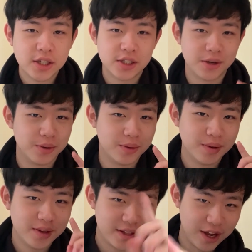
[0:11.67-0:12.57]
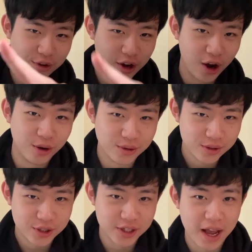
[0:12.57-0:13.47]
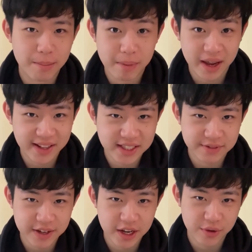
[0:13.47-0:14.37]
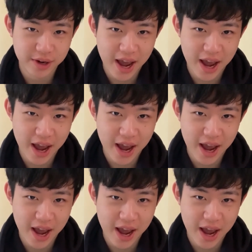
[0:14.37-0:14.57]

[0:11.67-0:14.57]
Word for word: So there you go, today I'm making this video